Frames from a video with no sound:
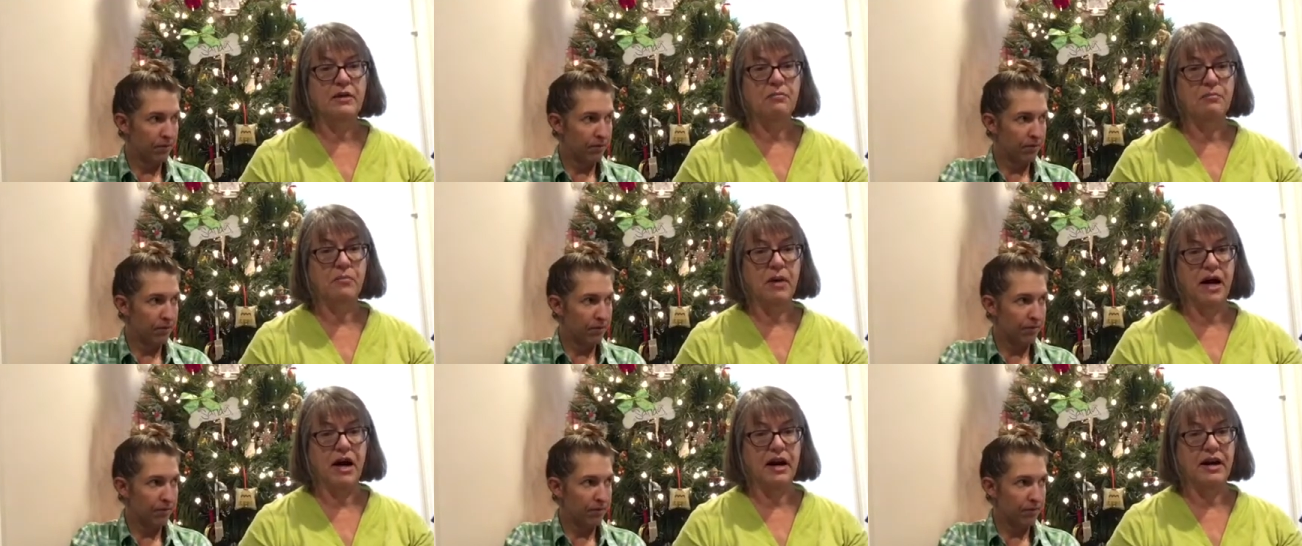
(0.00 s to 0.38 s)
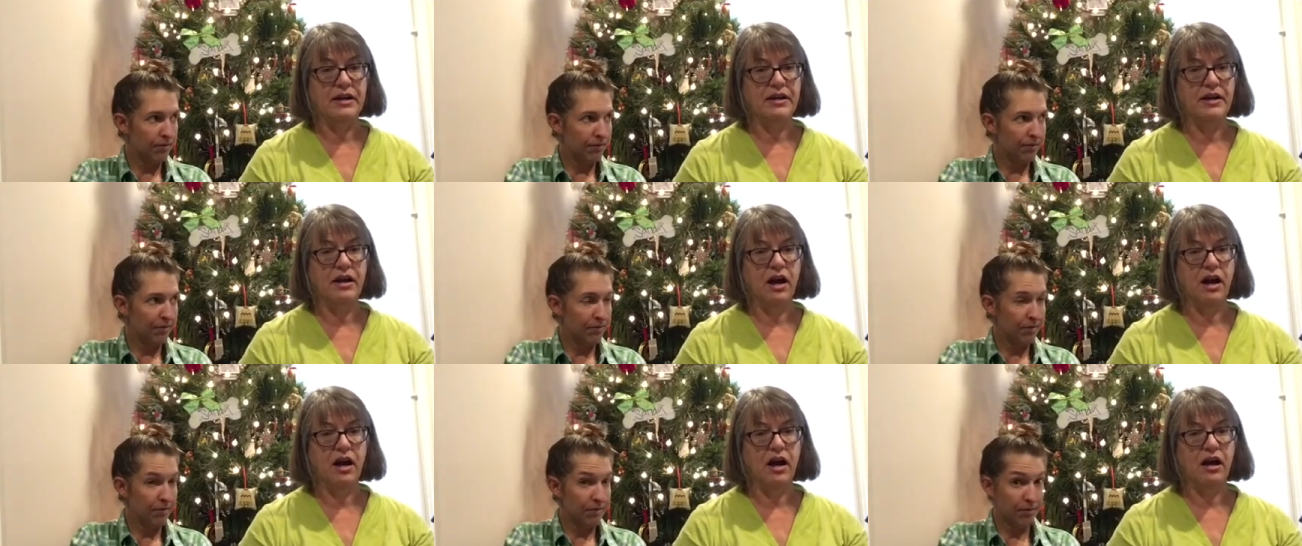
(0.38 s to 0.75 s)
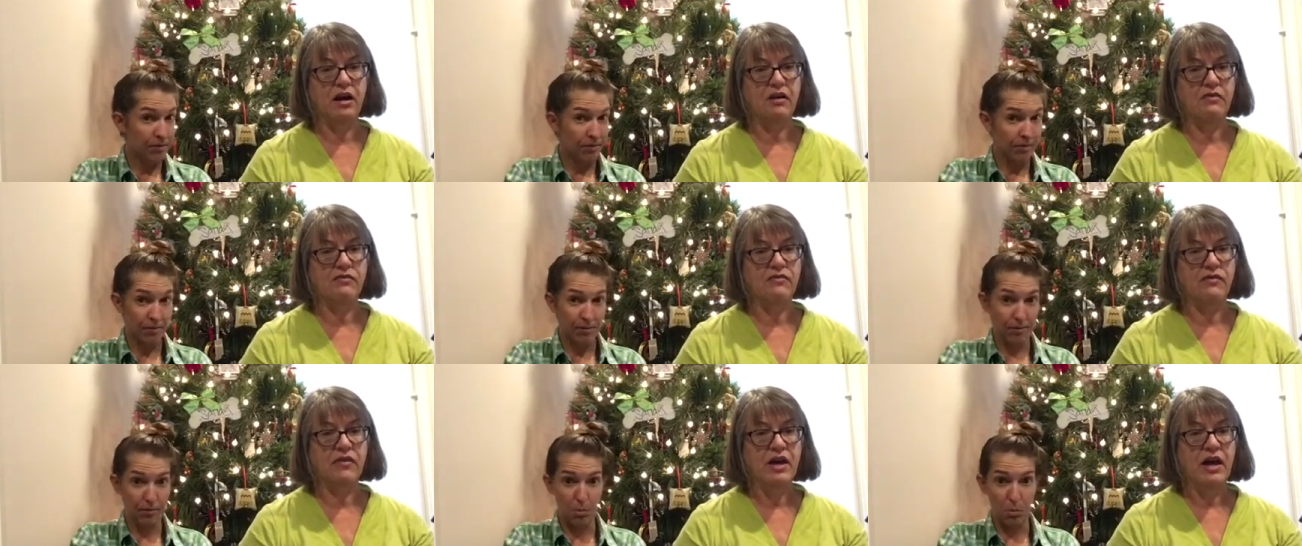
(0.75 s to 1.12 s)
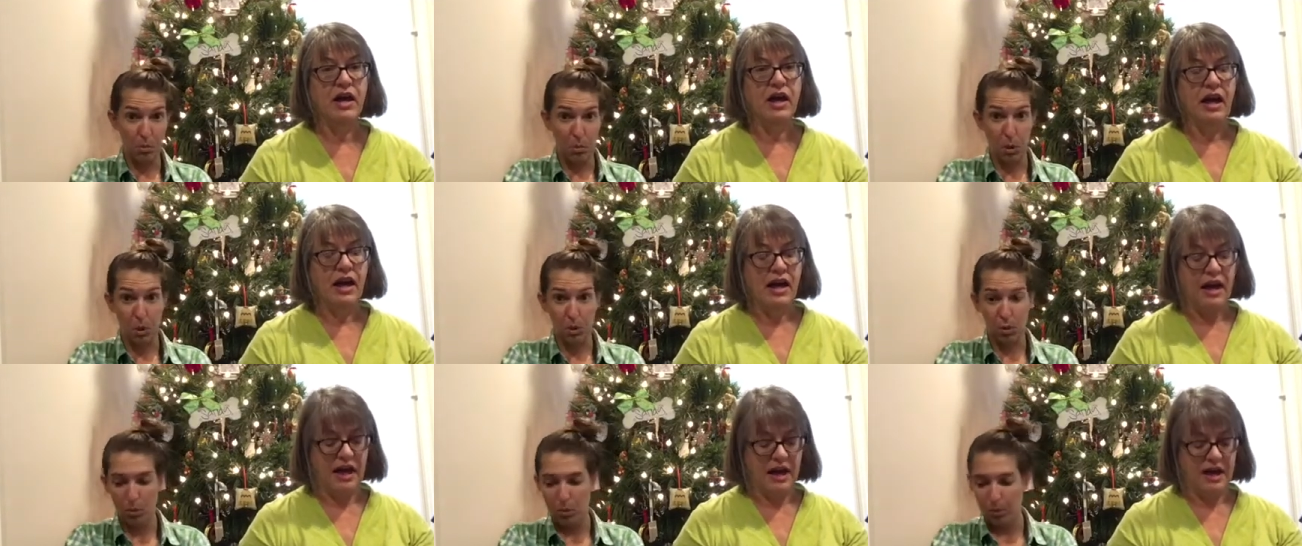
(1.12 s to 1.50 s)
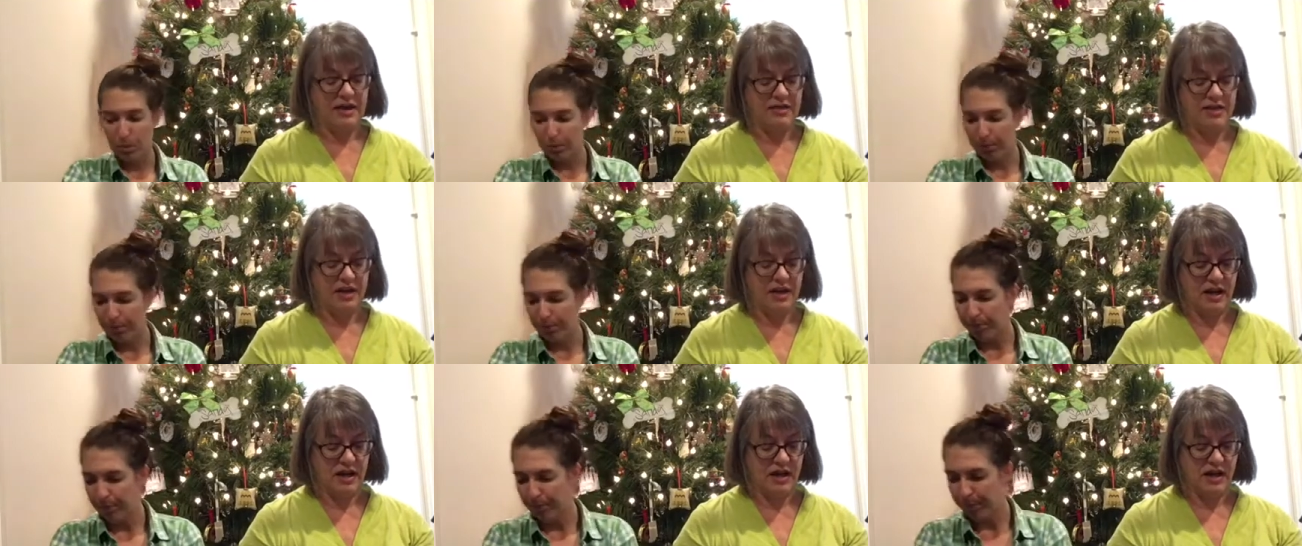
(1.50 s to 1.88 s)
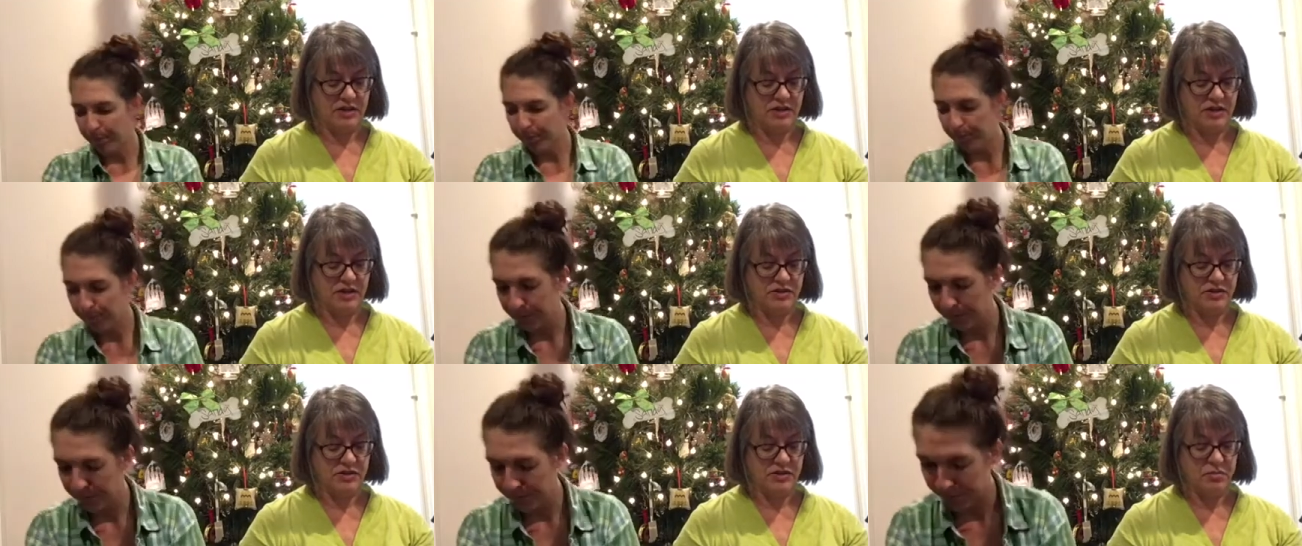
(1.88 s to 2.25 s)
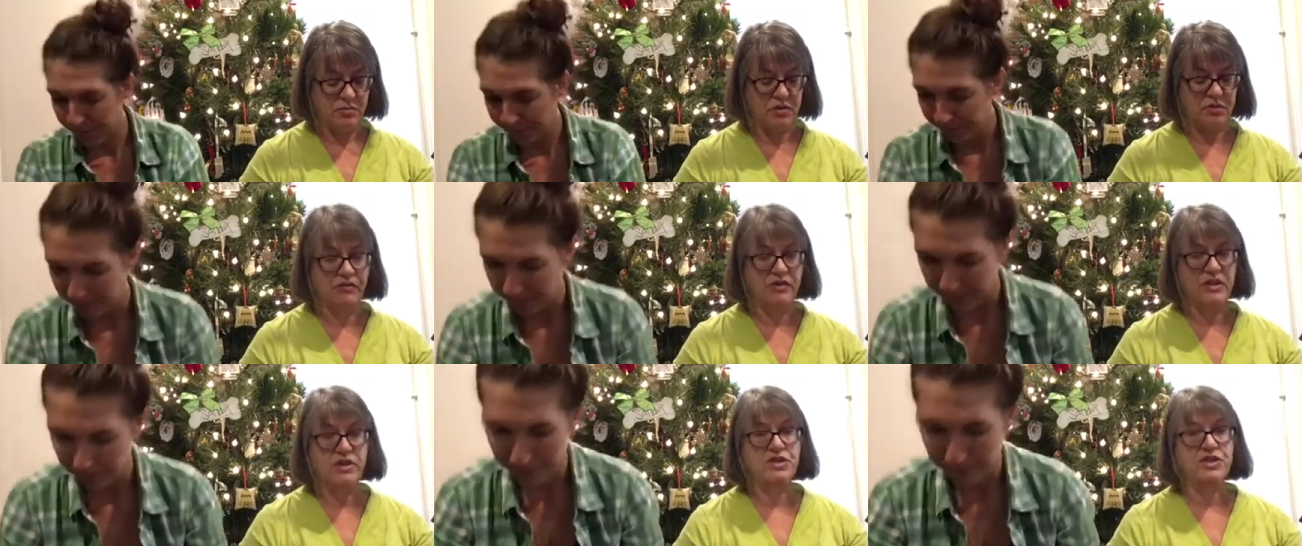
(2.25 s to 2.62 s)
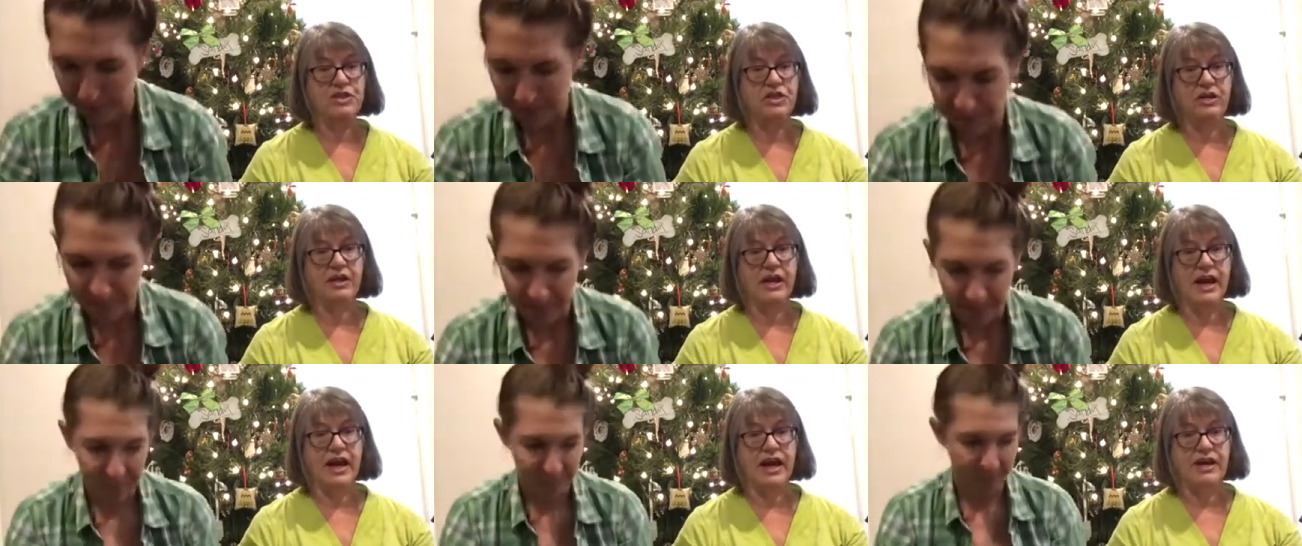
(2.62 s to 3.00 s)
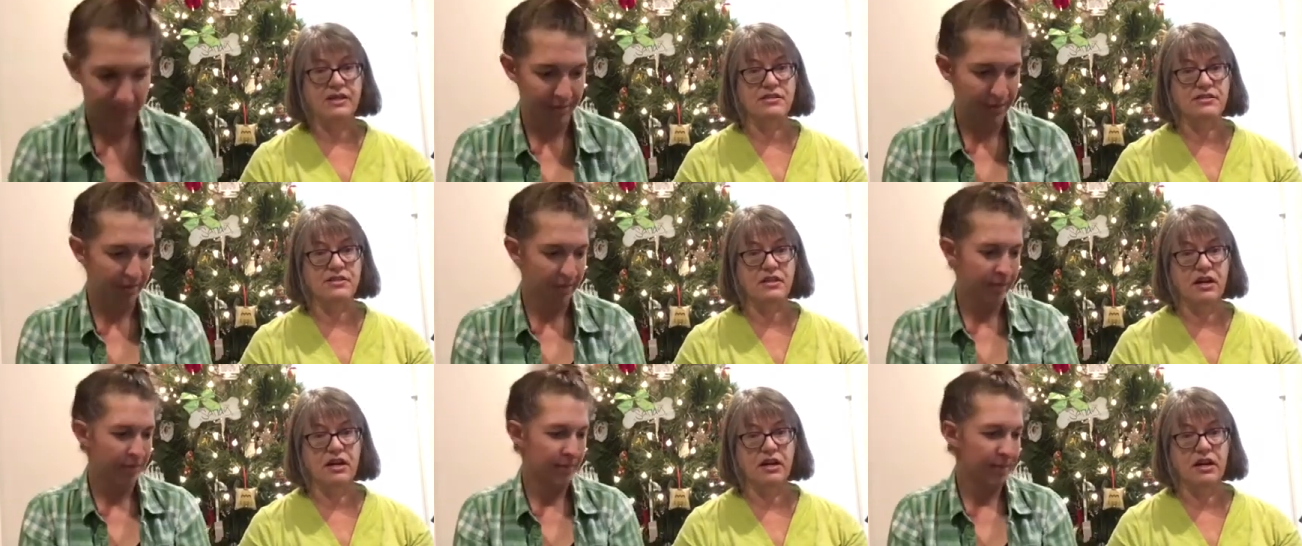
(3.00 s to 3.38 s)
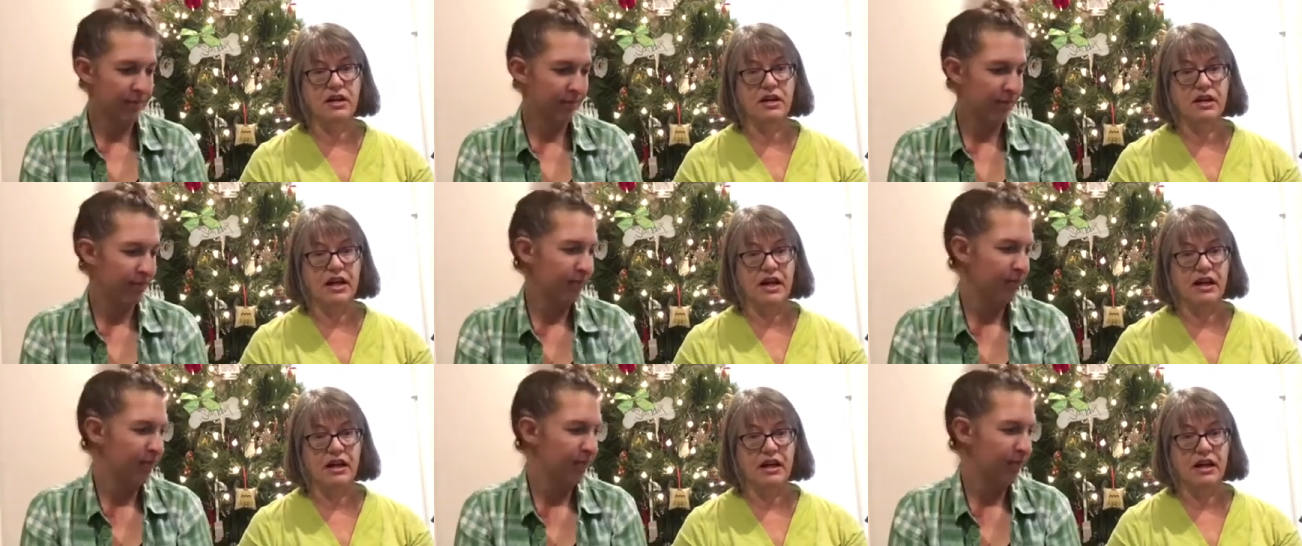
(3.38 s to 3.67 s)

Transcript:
Speaker 1: bind off, and then I use the provisional cast on,